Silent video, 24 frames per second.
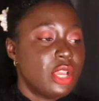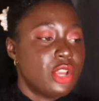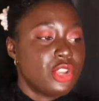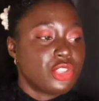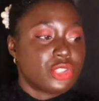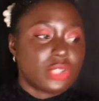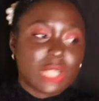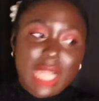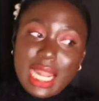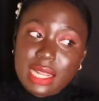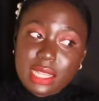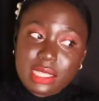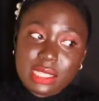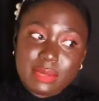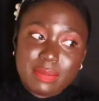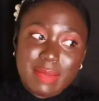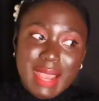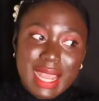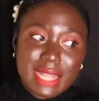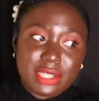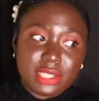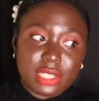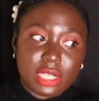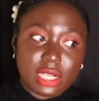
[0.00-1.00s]
So that doesn't
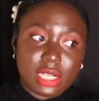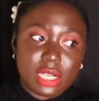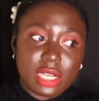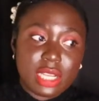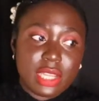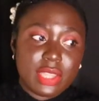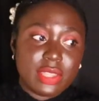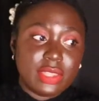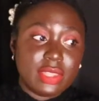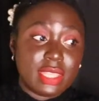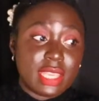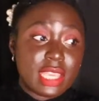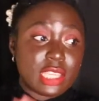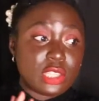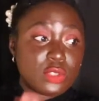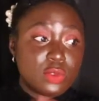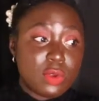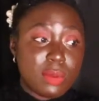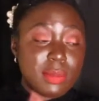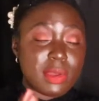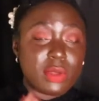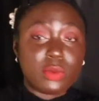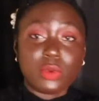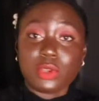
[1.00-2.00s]
matter. This
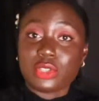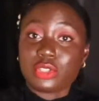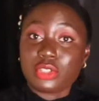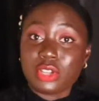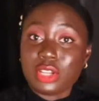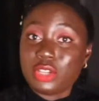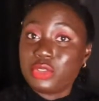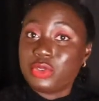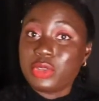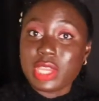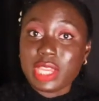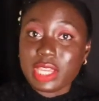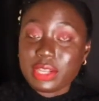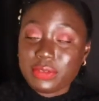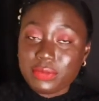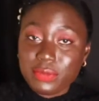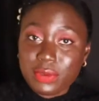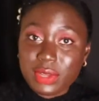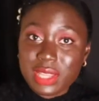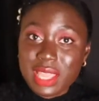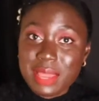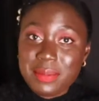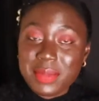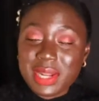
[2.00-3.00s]
woman was not doing it for
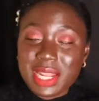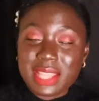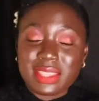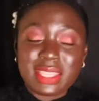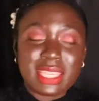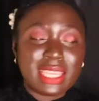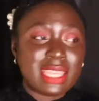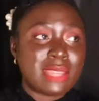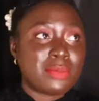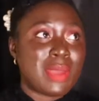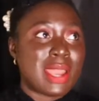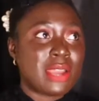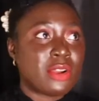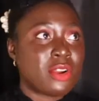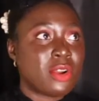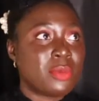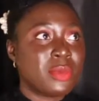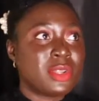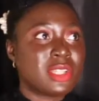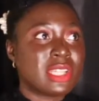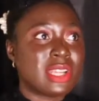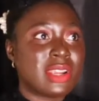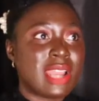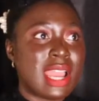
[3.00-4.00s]
them. And I think in my
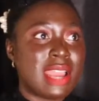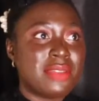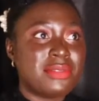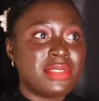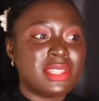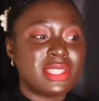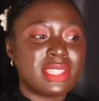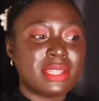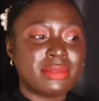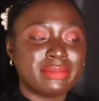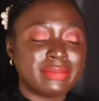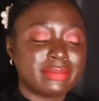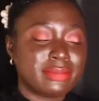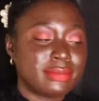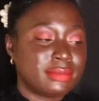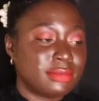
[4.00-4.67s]
commentary, I've been saying,